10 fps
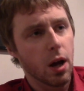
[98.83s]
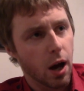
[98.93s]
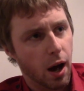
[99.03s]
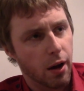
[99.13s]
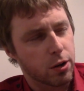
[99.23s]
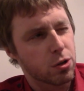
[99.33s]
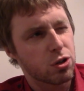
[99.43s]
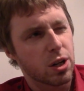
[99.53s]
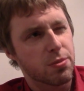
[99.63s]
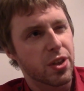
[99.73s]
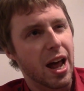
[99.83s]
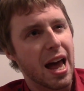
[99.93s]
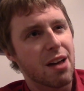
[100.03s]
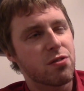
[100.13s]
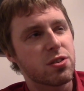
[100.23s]
Crew gyms that
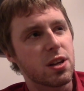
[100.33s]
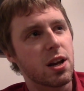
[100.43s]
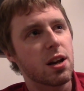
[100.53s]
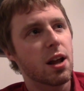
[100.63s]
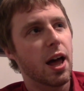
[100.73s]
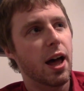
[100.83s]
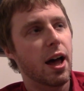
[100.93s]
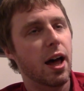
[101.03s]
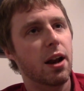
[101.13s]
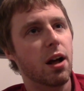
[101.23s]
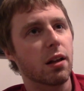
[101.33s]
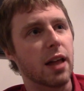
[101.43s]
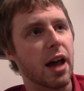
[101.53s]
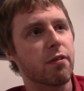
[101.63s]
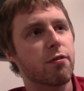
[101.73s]
I have seen had a
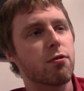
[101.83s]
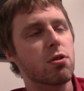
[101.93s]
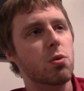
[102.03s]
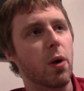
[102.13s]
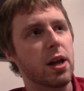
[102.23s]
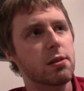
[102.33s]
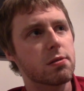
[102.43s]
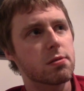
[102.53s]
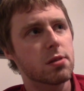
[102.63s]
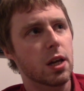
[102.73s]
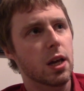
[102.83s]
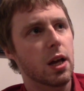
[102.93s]
lot of free weights,